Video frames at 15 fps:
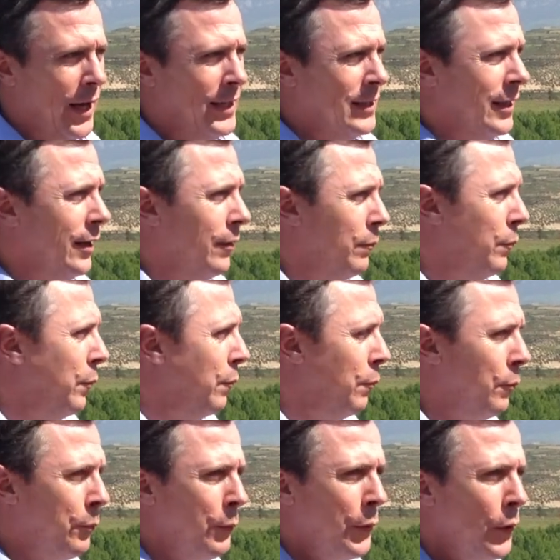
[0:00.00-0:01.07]
It's the
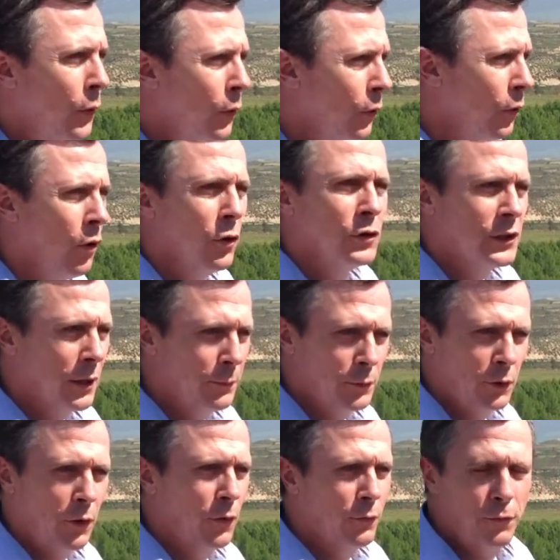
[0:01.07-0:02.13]
pure concept
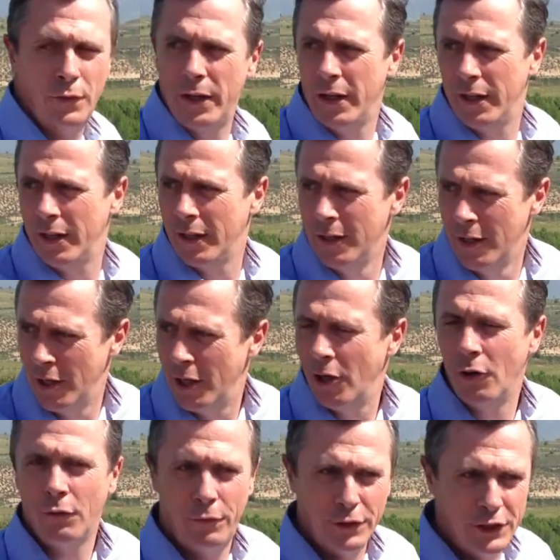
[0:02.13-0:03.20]
of a
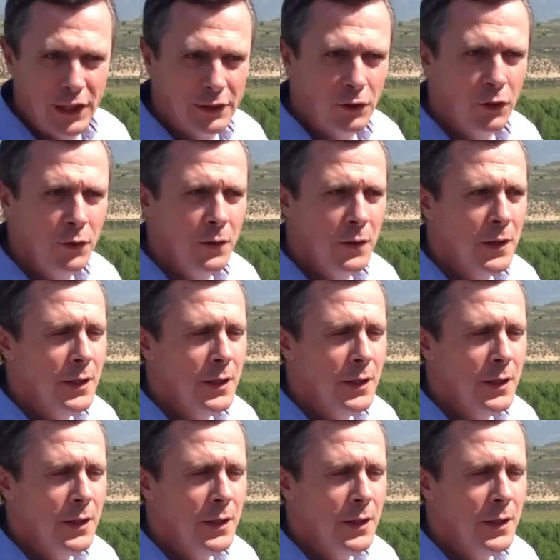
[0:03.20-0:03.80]
chateau,